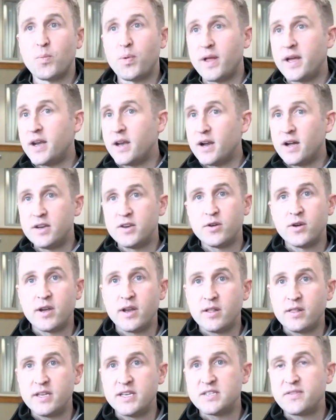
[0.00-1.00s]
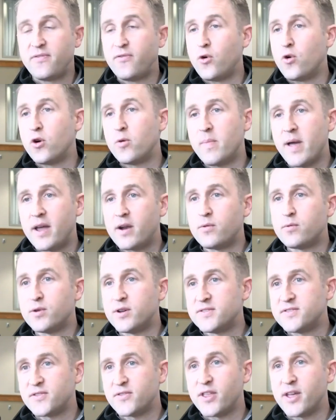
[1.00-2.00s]
planning on doing at least four metal
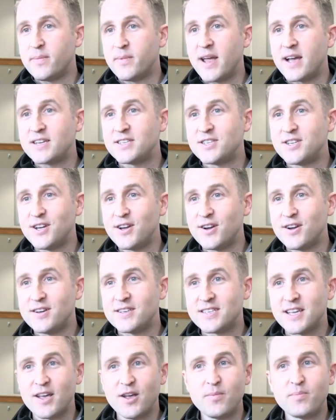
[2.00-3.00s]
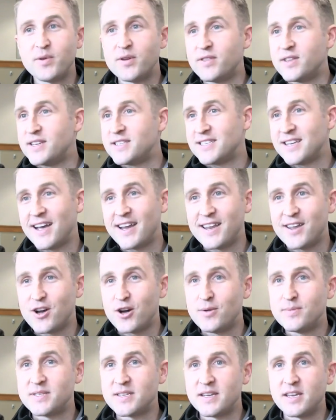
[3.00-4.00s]
roofs for them next year to help build these tiny
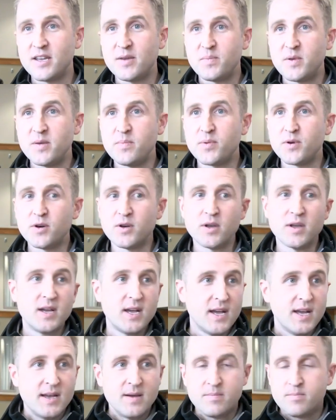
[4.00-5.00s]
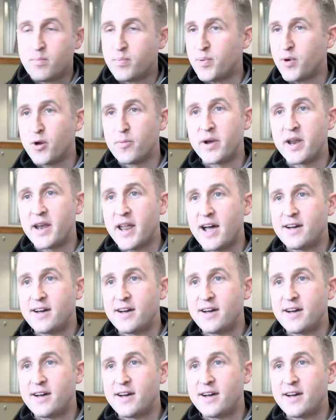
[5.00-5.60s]
homes and get people permanent